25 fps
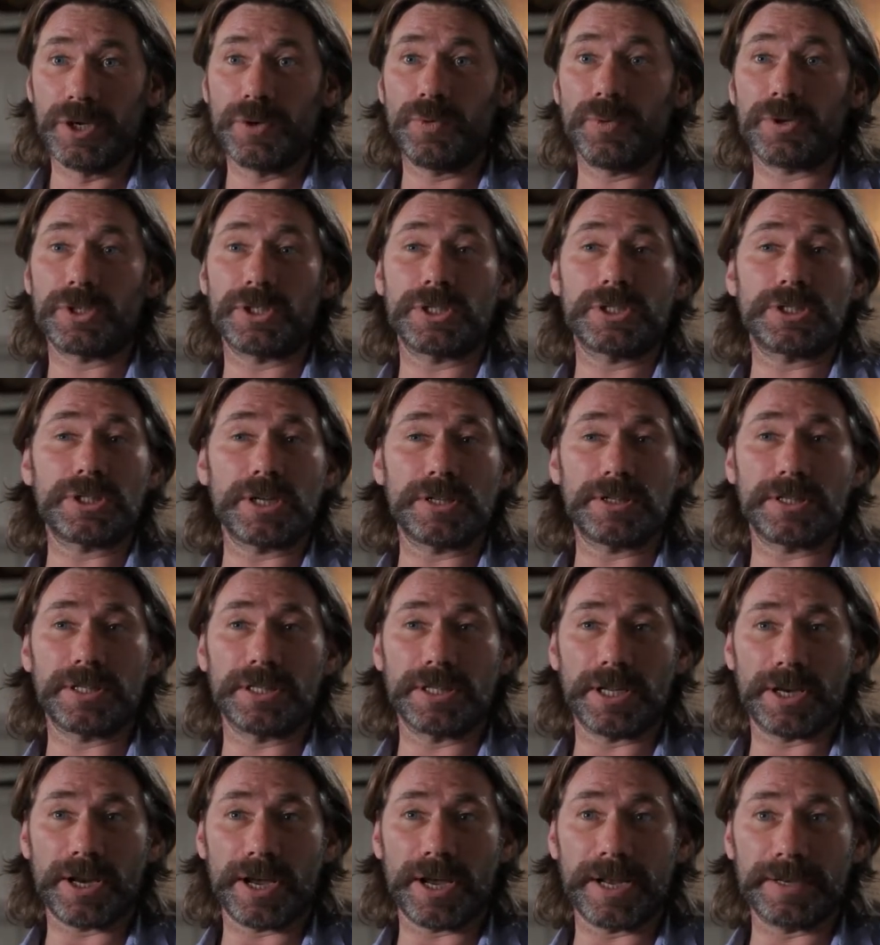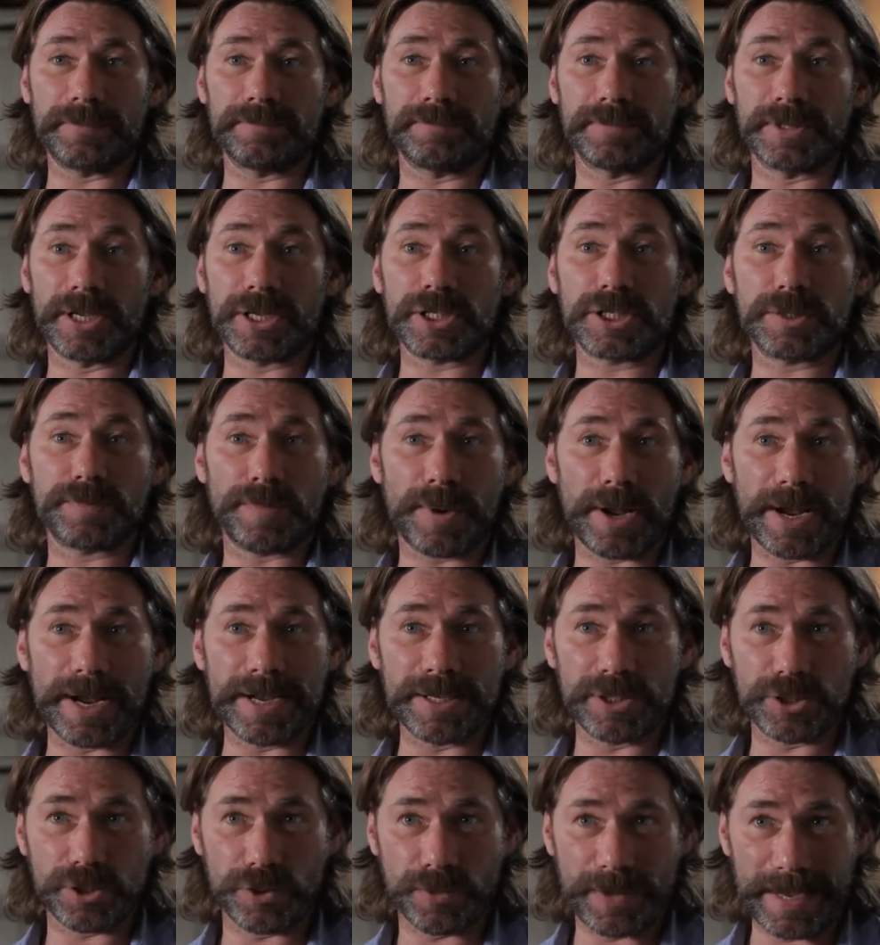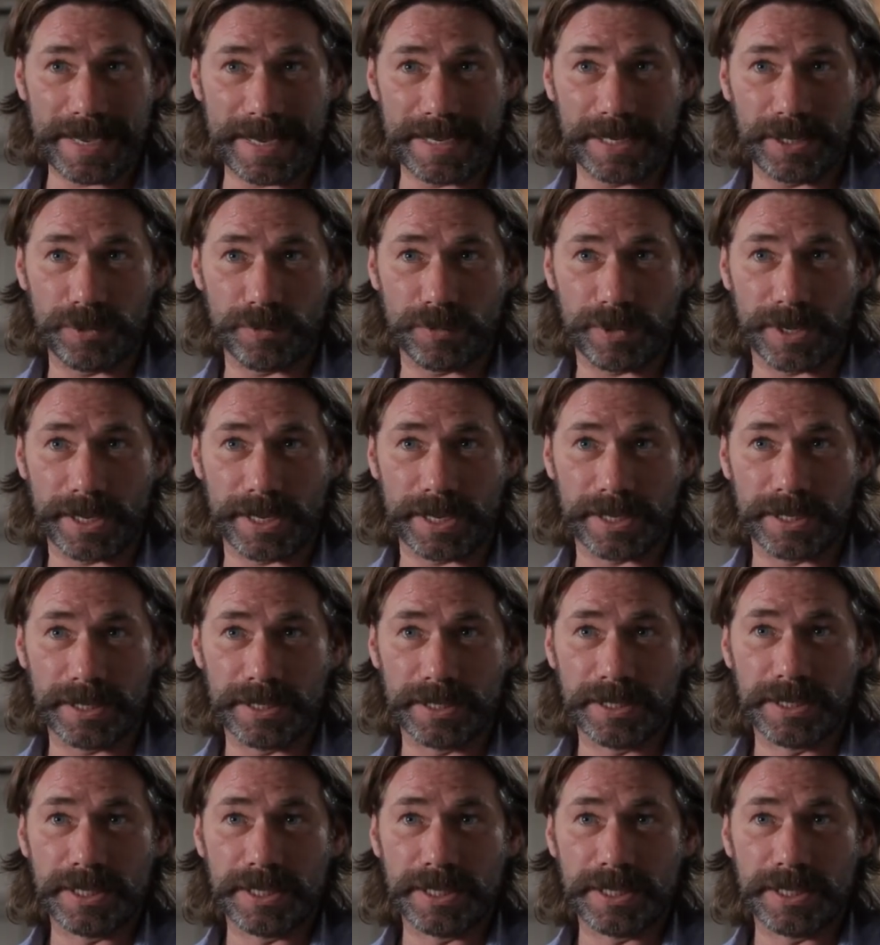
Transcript: which is something that I aspire to anyway.